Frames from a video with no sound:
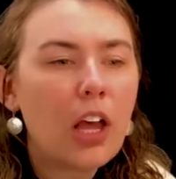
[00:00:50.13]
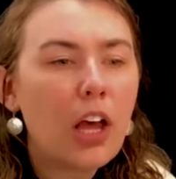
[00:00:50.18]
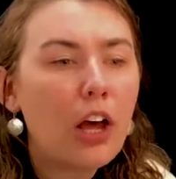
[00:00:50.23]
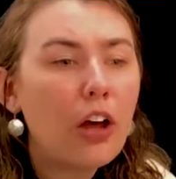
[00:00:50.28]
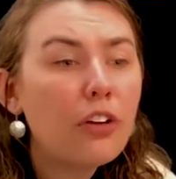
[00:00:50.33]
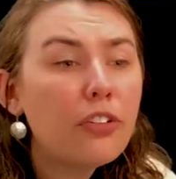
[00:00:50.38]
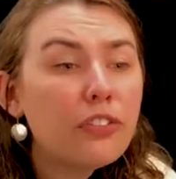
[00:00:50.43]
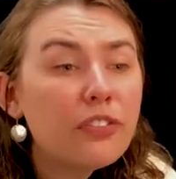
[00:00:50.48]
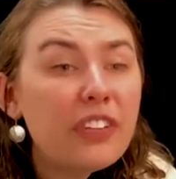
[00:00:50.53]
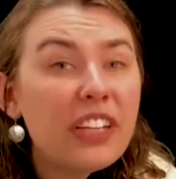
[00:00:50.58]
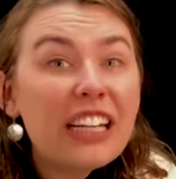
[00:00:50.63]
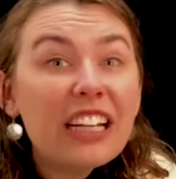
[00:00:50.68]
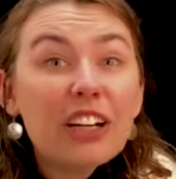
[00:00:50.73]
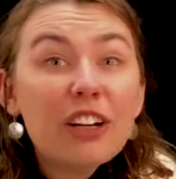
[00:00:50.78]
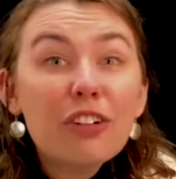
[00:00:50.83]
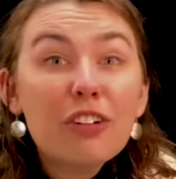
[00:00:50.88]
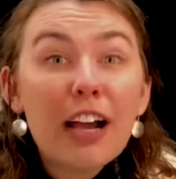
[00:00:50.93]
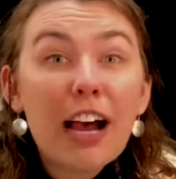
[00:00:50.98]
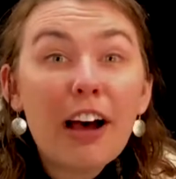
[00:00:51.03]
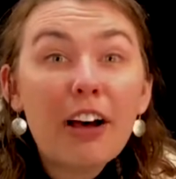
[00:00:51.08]
He'll feed a
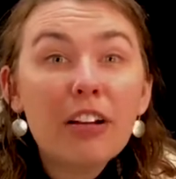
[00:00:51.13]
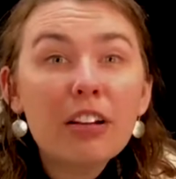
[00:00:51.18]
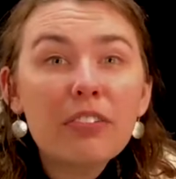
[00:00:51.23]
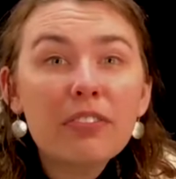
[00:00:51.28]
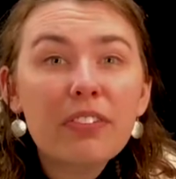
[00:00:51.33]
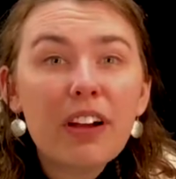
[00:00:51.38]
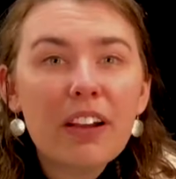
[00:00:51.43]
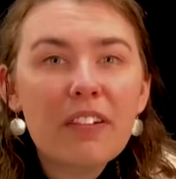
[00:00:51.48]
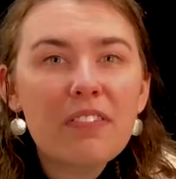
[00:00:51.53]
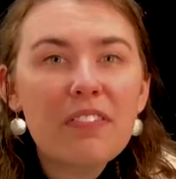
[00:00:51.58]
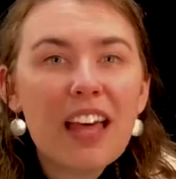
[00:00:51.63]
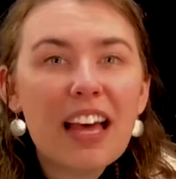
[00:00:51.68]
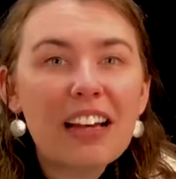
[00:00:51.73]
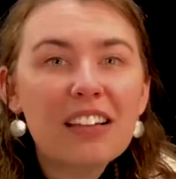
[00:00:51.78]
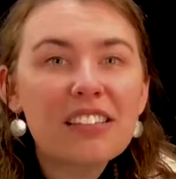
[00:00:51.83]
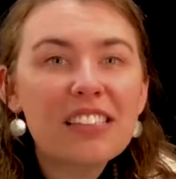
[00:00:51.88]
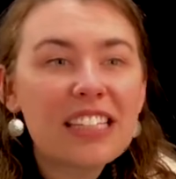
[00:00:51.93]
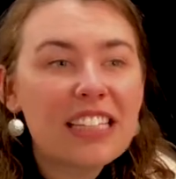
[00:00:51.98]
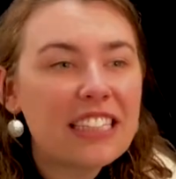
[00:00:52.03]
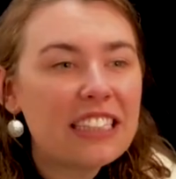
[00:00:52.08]
crowd of
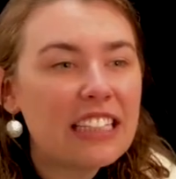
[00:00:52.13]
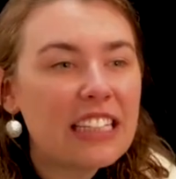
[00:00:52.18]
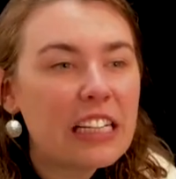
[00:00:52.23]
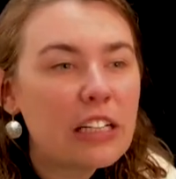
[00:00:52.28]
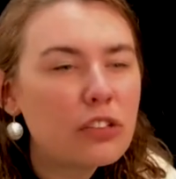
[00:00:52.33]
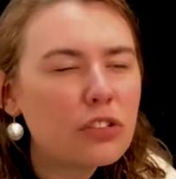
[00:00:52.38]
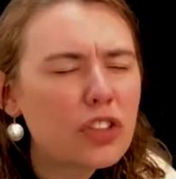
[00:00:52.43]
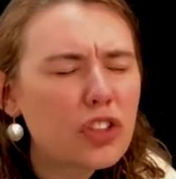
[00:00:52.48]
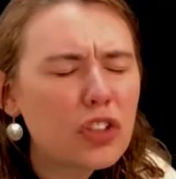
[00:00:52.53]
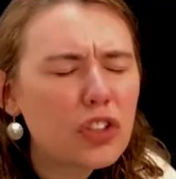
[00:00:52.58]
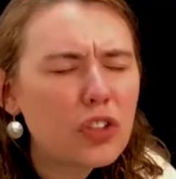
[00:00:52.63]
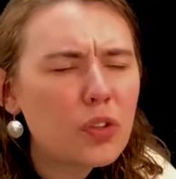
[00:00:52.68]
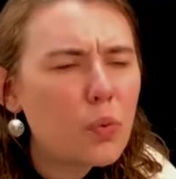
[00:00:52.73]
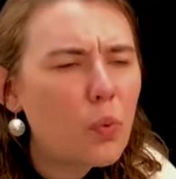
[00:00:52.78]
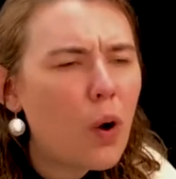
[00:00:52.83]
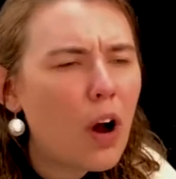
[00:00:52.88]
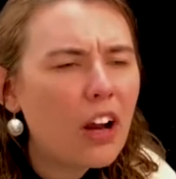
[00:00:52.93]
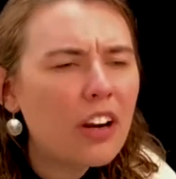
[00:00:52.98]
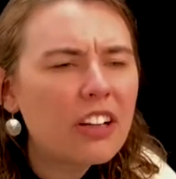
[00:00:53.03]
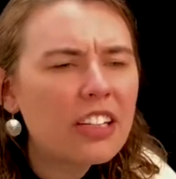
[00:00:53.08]
5,000. He'll turn
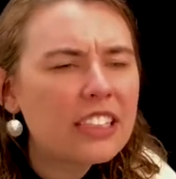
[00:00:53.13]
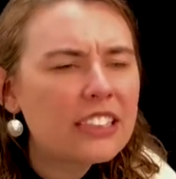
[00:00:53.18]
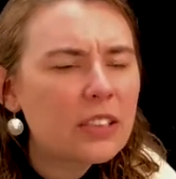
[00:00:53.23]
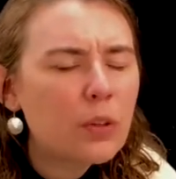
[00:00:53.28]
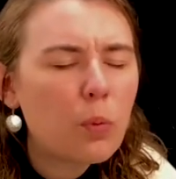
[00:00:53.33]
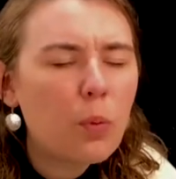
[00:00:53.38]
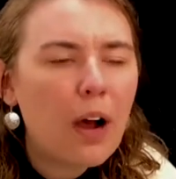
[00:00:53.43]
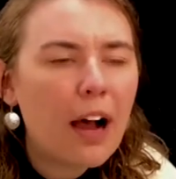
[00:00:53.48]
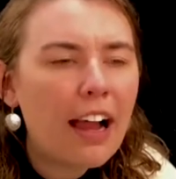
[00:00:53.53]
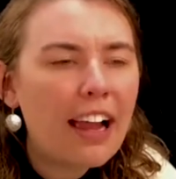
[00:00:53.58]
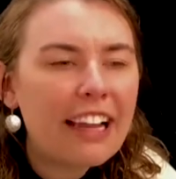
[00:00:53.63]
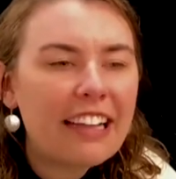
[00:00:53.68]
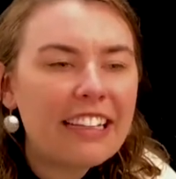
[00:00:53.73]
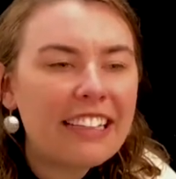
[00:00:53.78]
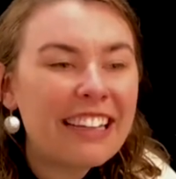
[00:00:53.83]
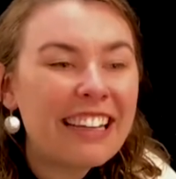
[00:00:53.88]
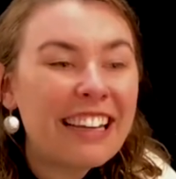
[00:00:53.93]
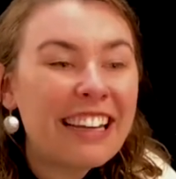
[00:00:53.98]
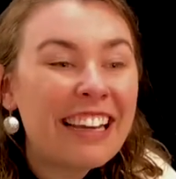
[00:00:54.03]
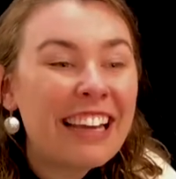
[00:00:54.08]
water into wine.
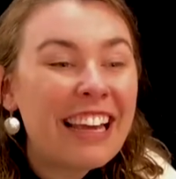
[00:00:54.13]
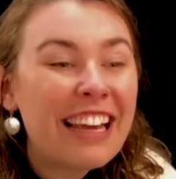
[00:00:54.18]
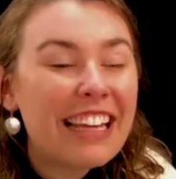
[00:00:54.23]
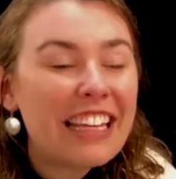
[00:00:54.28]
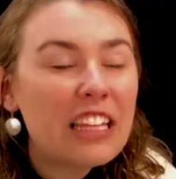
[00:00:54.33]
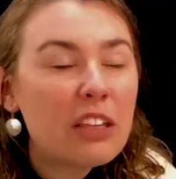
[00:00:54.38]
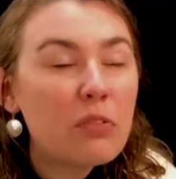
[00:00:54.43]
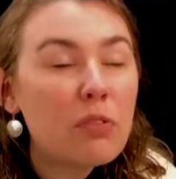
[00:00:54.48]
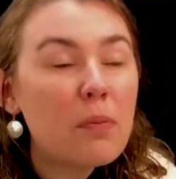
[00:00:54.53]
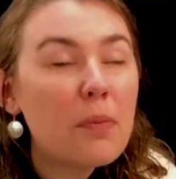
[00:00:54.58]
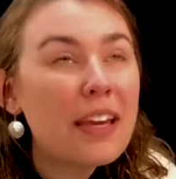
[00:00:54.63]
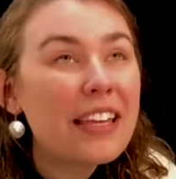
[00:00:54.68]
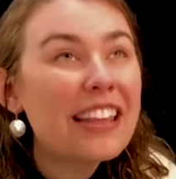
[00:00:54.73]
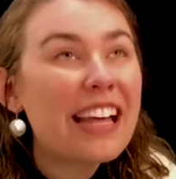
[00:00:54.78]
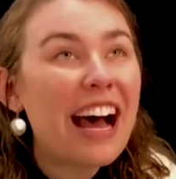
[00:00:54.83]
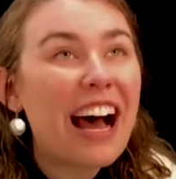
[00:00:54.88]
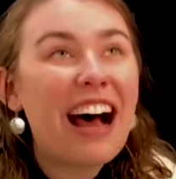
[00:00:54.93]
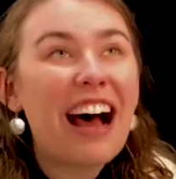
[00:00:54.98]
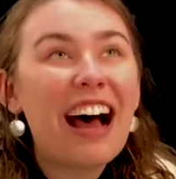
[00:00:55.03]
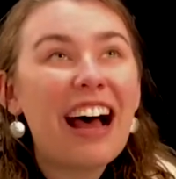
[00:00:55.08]
He will make the
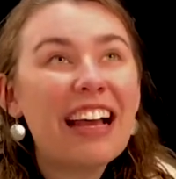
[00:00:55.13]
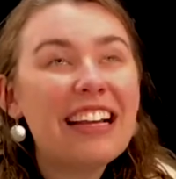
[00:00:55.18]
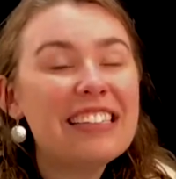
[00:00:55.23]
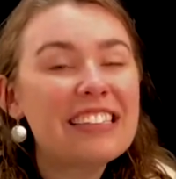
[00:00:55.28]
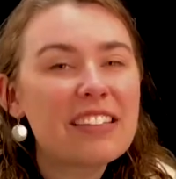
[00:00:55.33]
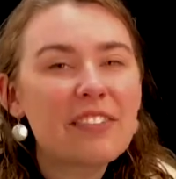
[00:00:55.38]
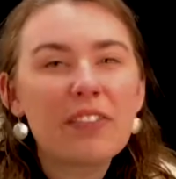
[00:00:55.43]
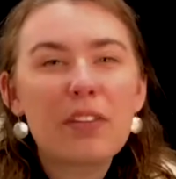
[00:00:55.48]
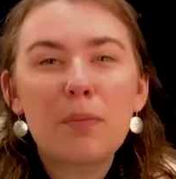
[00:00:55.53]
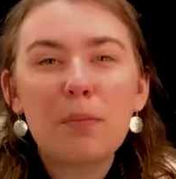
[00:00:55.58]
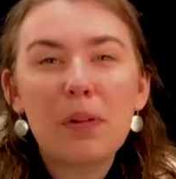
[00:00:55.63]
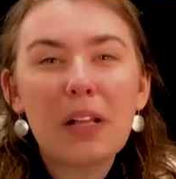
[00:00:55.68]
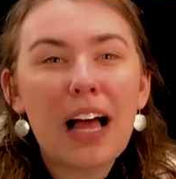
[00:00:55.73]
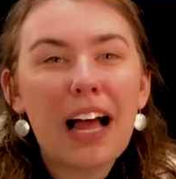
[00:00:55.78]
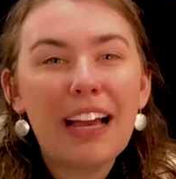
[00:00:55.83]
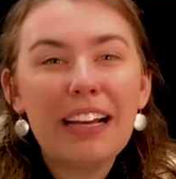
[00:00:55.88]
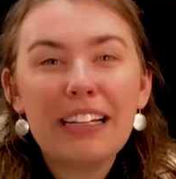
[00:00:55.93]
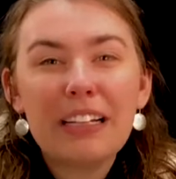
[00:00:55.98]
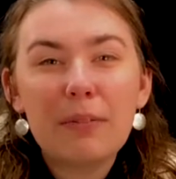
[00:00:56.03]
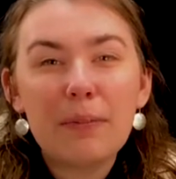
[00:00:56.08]
eyes of the
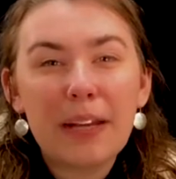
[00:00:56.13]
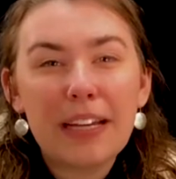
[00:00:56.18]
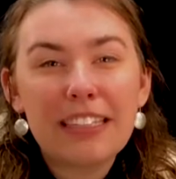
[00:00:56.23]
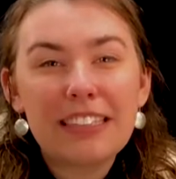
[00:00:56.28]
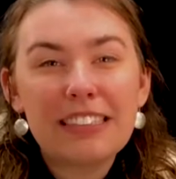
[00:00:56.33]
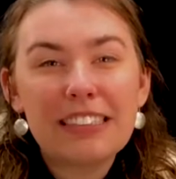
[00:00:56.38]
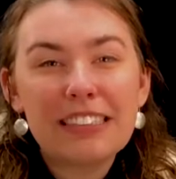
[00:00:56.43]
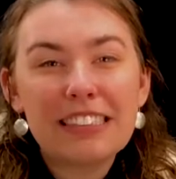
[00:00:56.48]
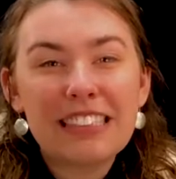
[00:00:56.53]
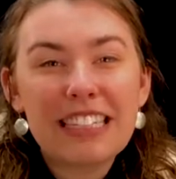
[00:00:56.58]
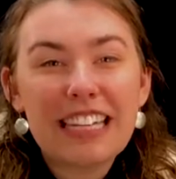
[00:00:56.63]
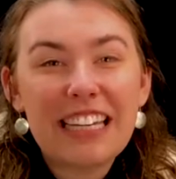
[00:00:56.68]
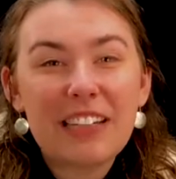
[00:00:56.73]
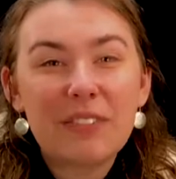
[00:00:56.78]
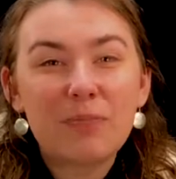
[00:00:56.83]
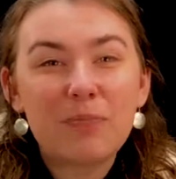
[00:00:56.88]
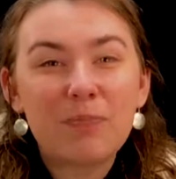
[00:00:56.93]
blind man see.